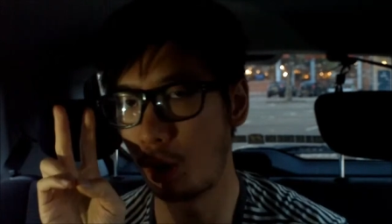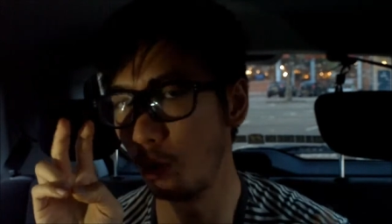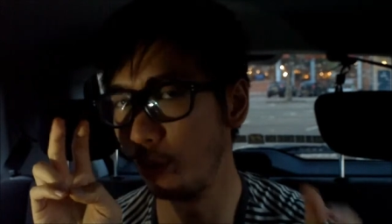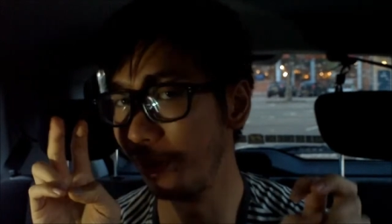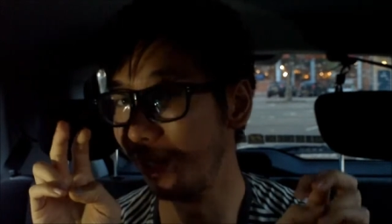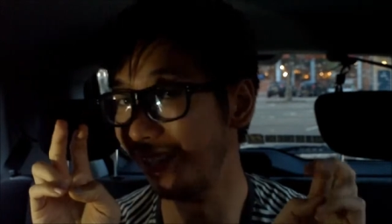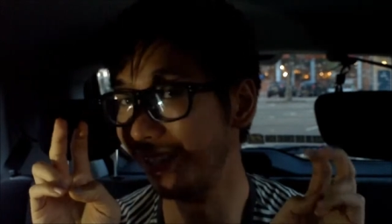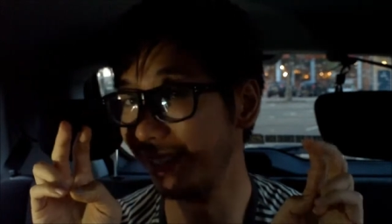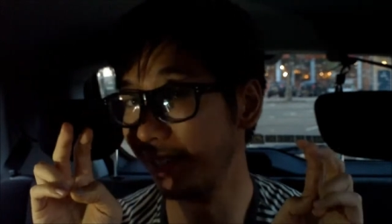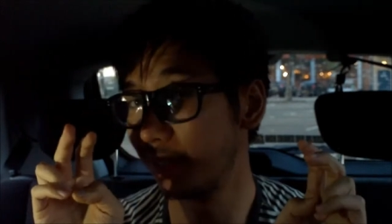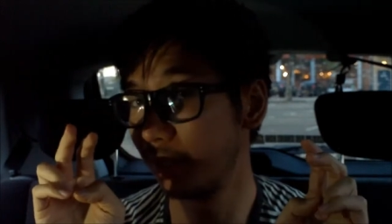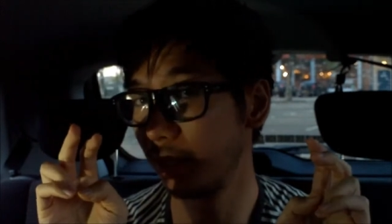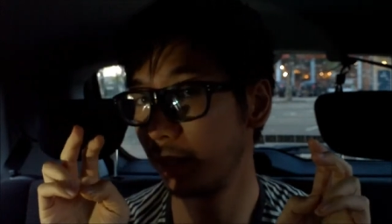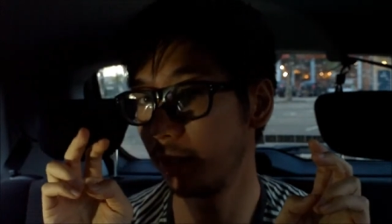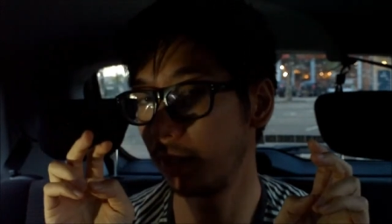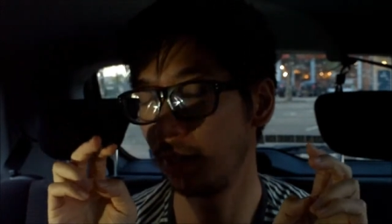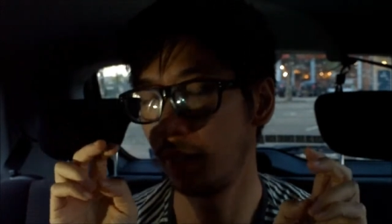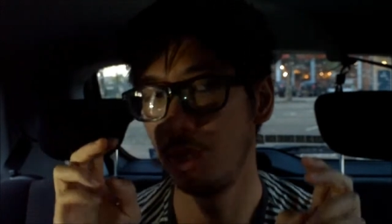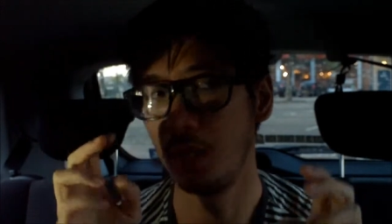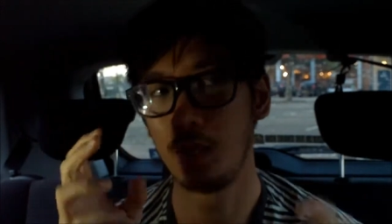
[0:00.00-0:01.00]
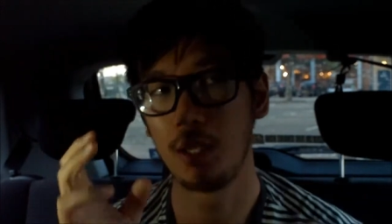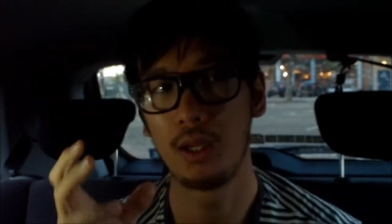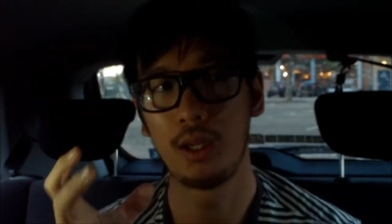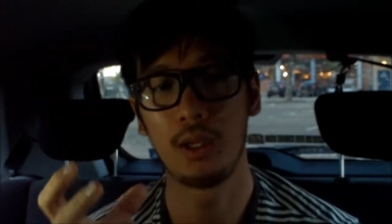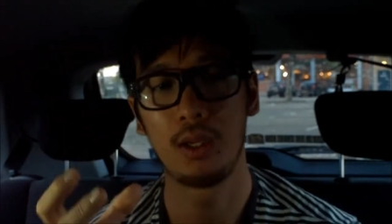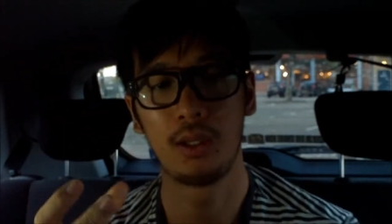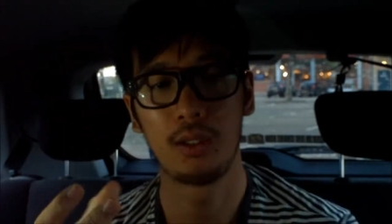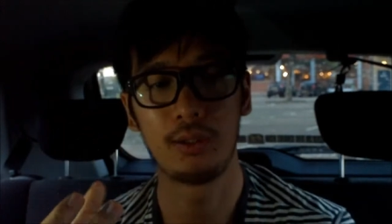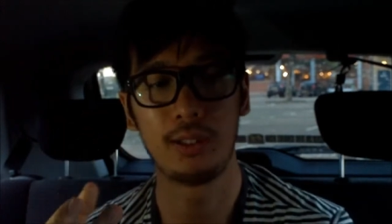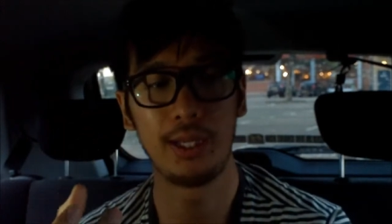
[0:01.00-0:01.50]
not realistic,
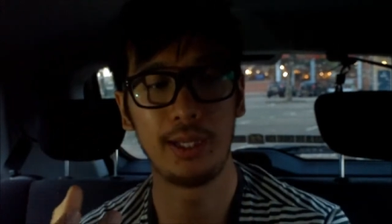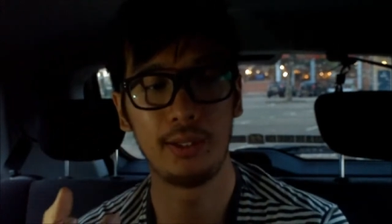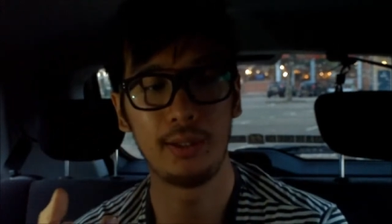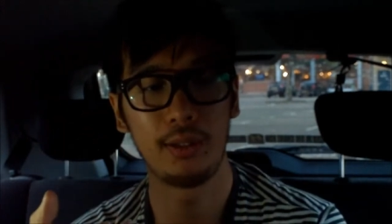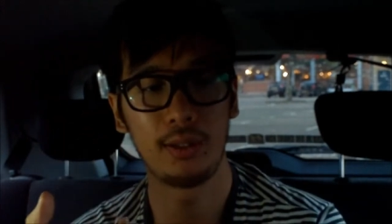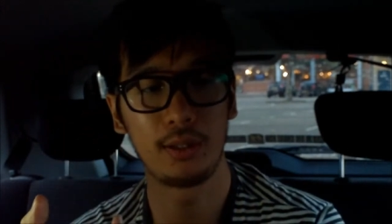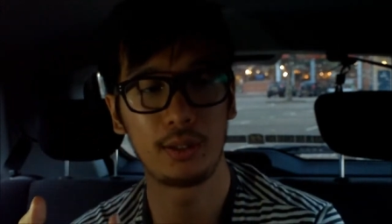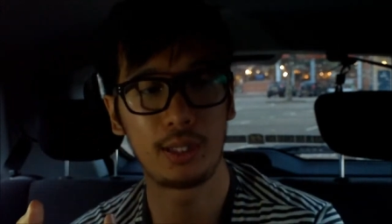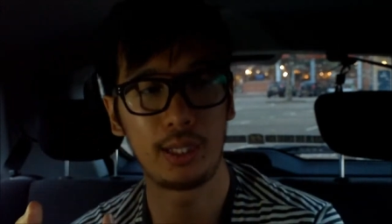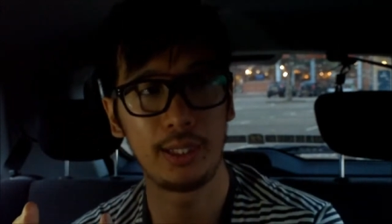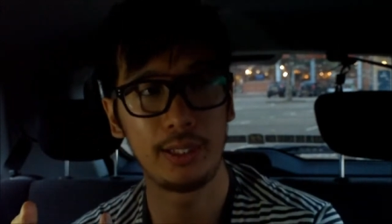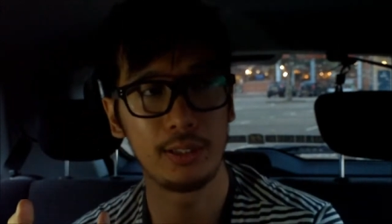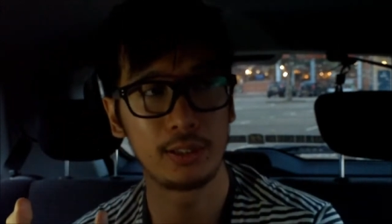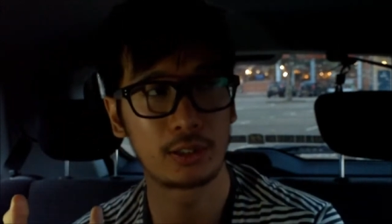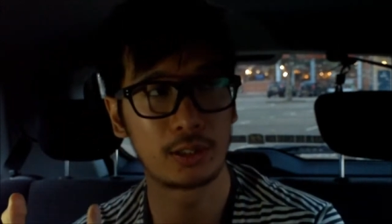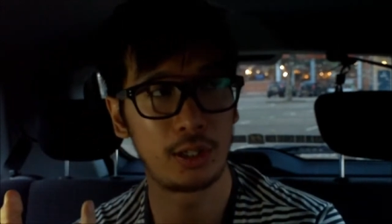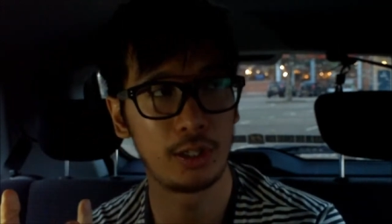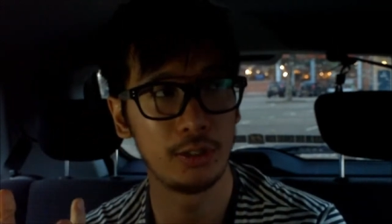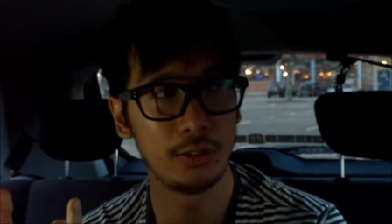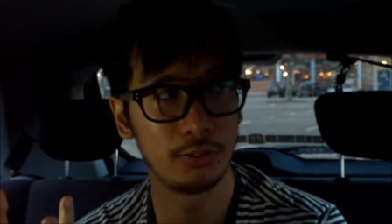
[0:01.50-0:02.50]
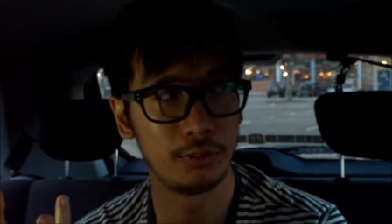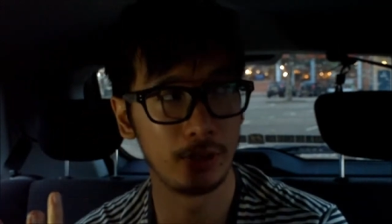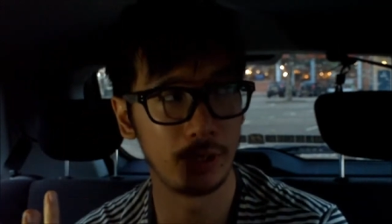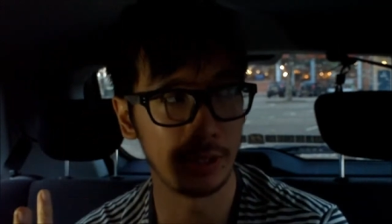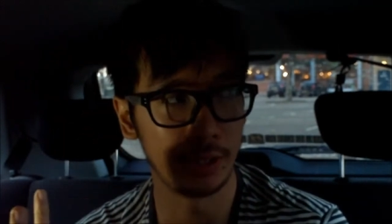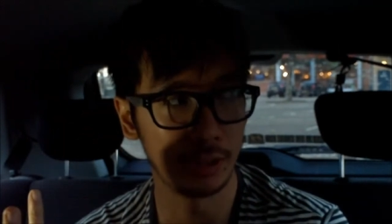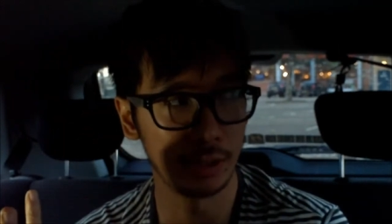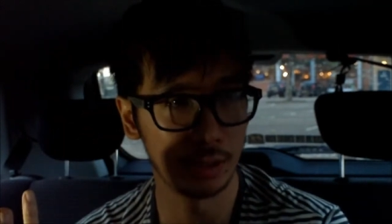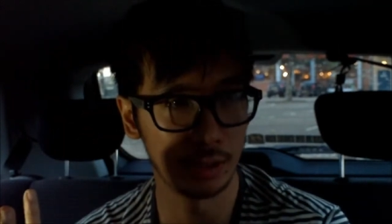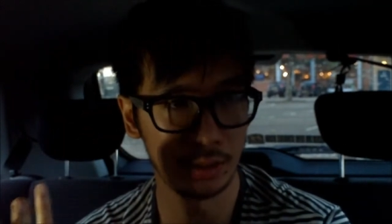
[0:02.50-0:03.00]
then that is kind of
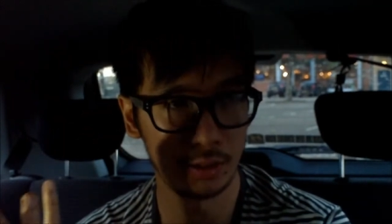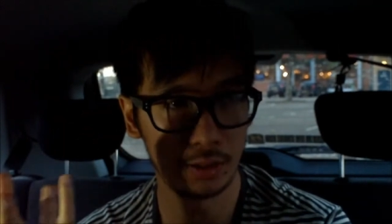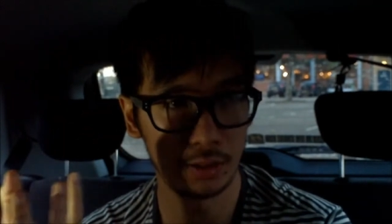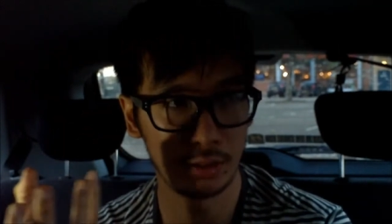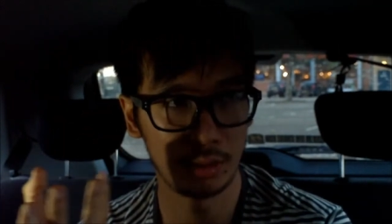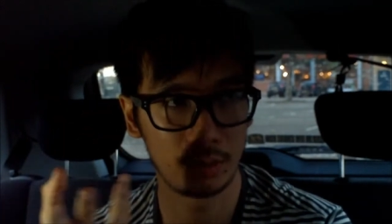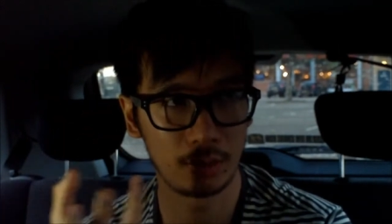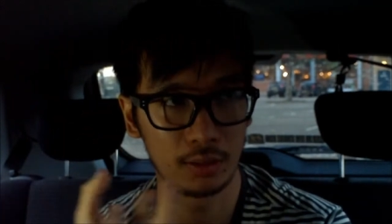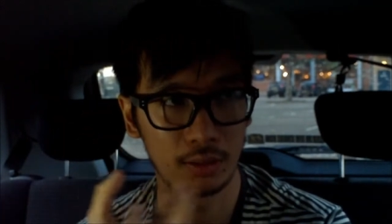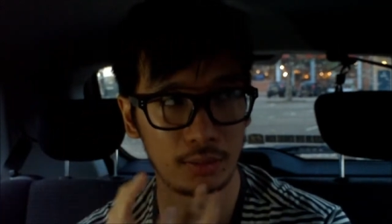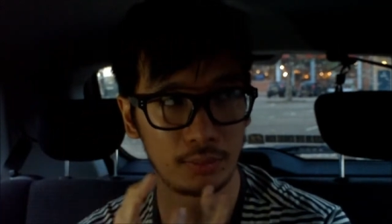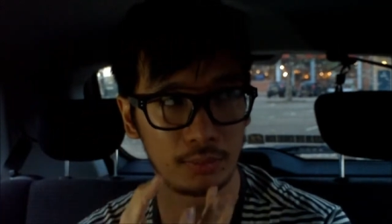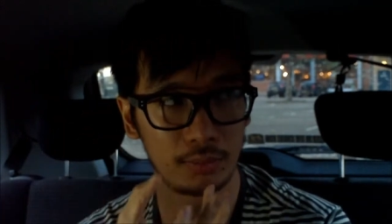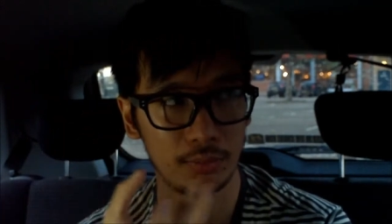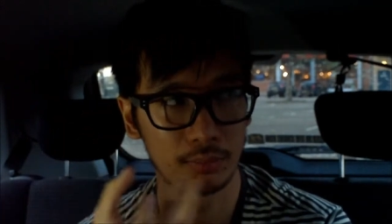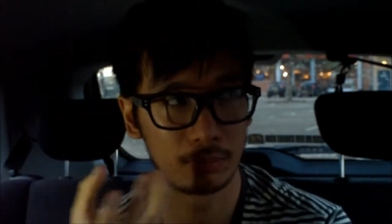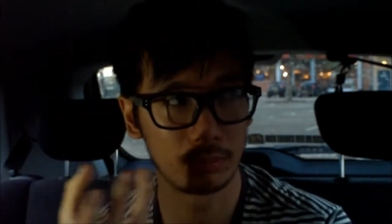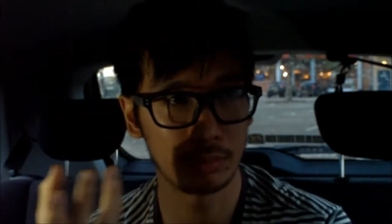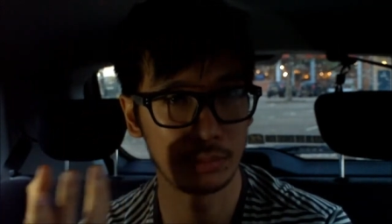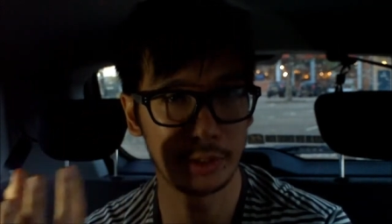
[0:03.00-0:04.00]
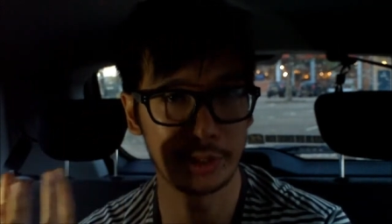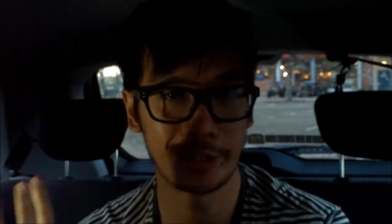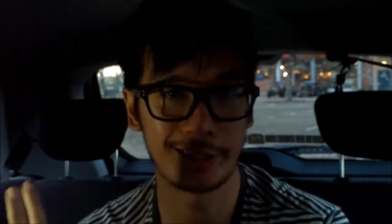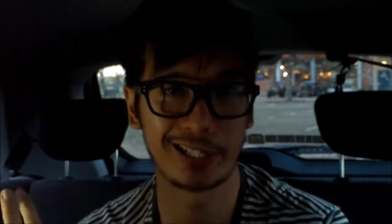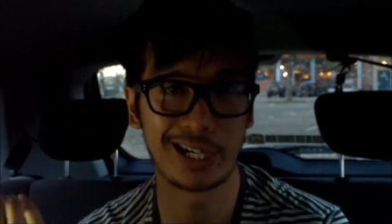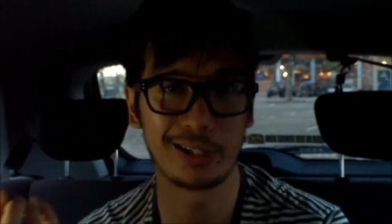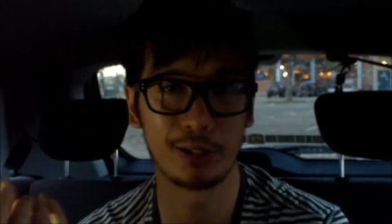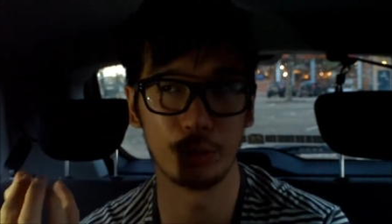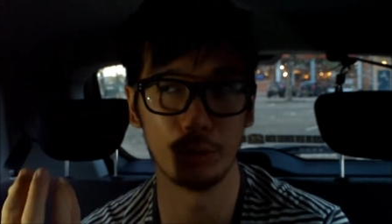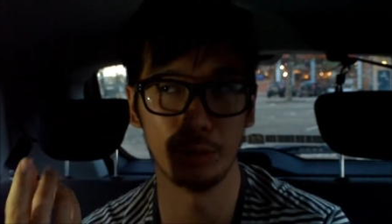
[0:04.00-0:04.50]
like a, a
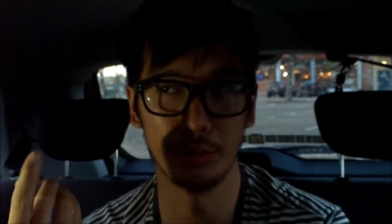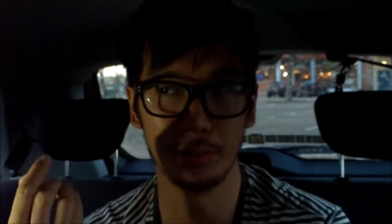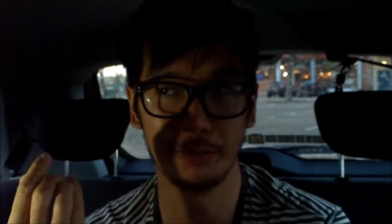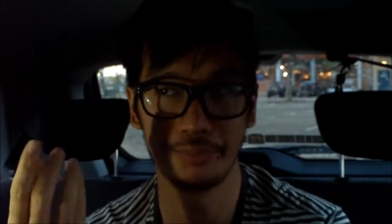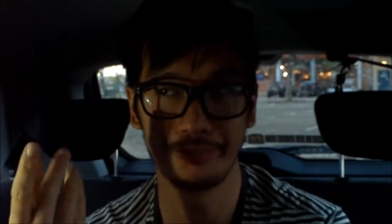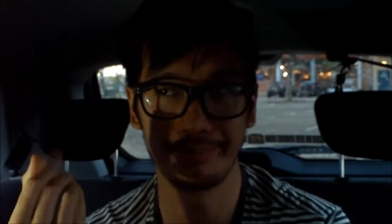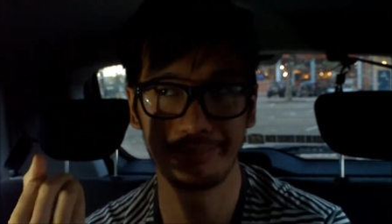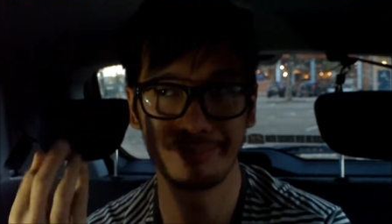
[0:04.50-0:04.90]
shadow